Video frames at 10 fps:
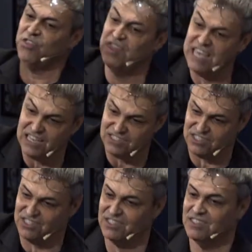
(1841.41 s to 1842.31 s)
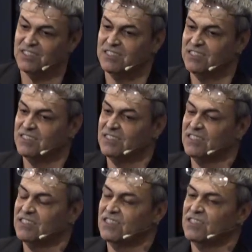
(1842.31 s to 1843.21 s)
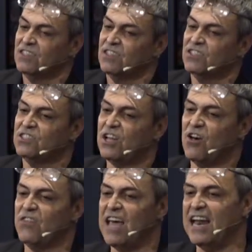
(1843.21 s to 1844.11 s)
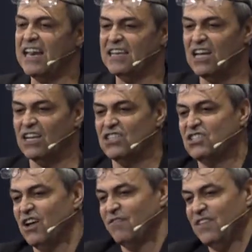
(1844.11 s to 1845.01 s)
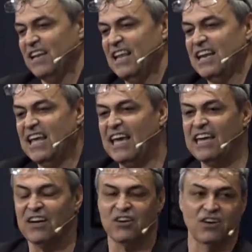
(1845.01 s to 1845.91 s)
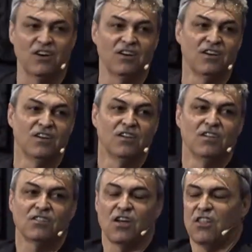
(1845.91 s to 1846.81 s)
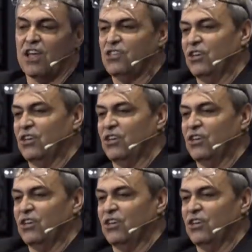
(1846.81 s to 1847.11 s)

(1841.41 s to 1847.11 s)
this so that it does something in here, so that